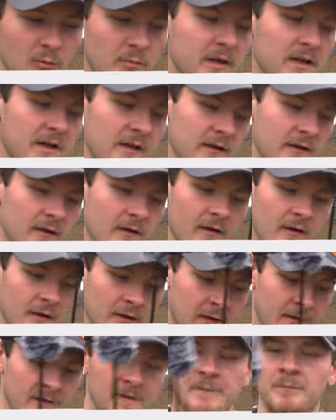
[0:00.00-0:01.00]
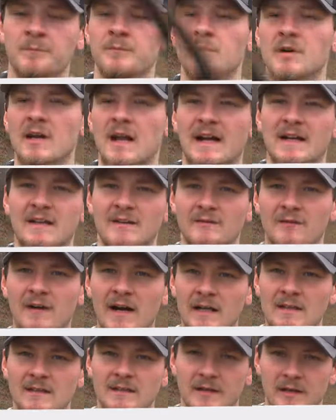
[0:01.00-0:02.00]
bit here. But I can
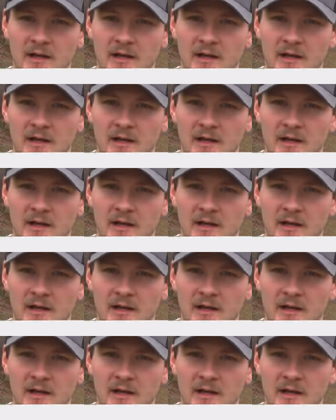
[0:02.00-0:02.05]
finally